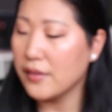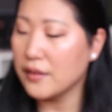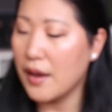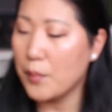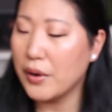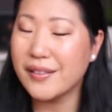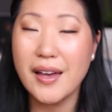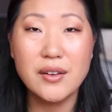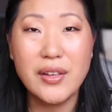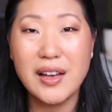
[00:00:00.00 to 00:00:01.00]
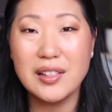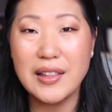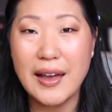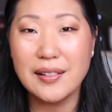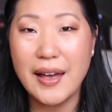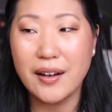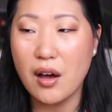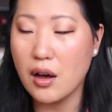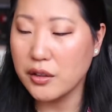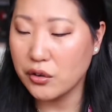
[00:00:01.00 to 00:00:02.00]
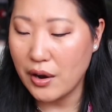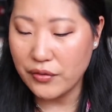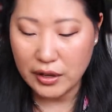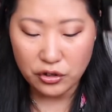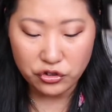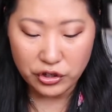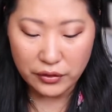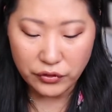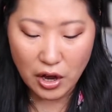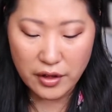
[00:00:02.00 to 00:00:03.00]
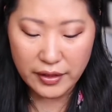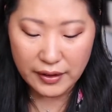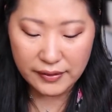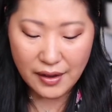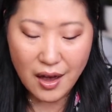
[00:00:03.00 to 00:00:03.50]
in the top, but it's kind of like a lilac holographic shift on this.